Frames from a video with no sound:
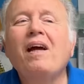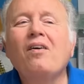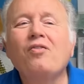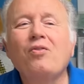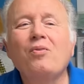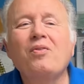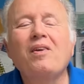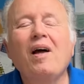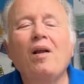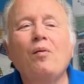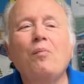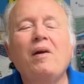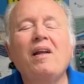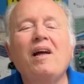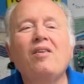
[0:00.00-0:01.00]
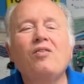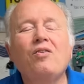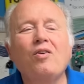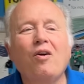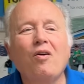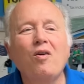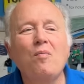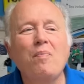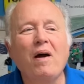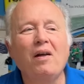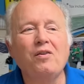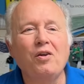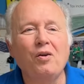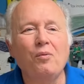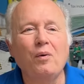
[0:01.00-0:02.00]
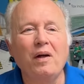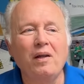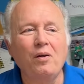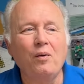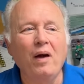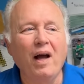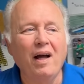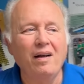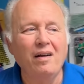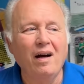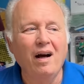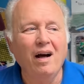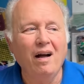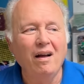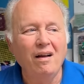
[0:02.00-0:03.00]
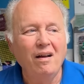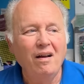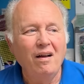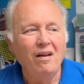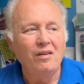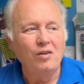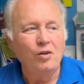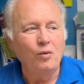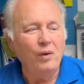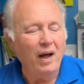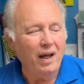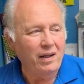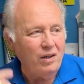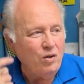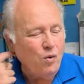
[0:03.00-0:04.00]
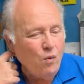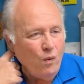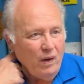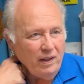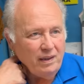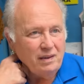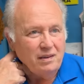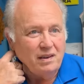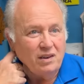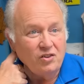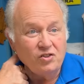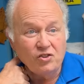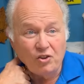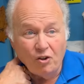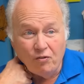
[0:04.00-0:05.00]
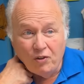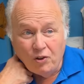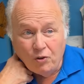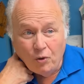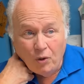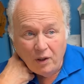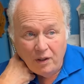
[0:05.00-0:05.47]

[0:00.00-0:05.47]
else was telling me that story about you where you had uh, you had a coin conservator.